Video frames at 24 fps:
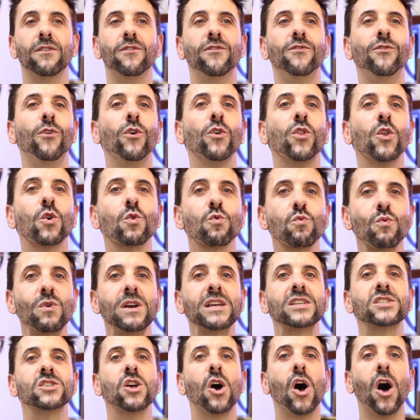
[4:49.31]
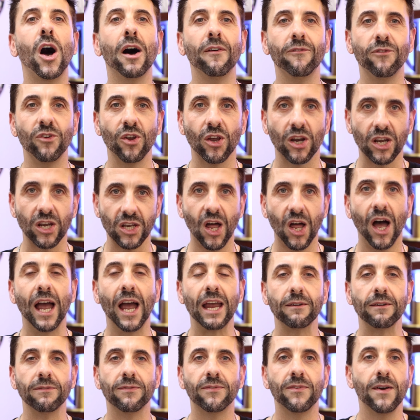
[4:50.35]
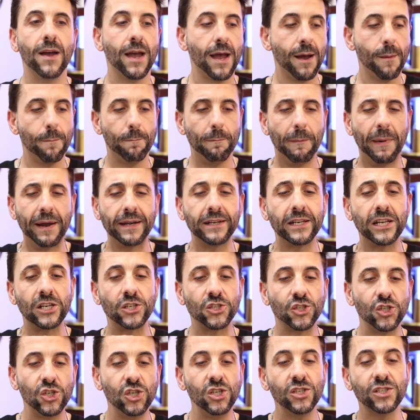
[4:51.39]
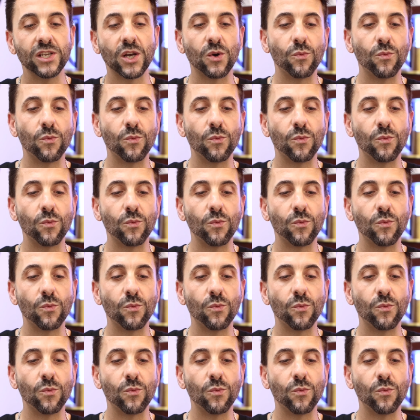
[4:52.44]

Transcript: for the rest of your life? Monday, Tuesday,